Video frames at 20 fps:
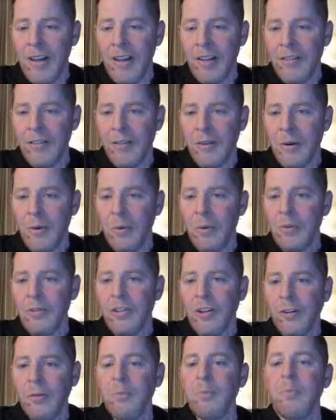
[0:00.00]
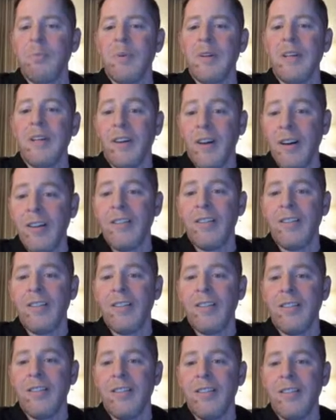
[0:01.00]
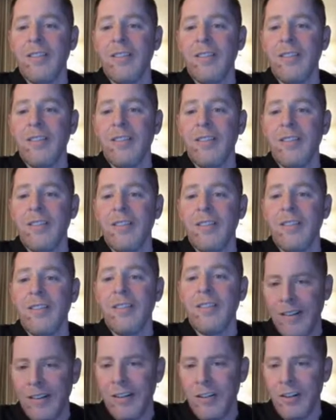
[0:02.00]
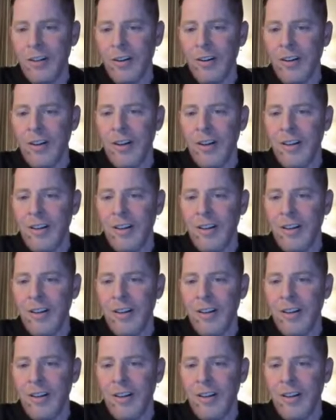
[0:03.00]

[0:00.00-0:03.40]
And so just because he was selected this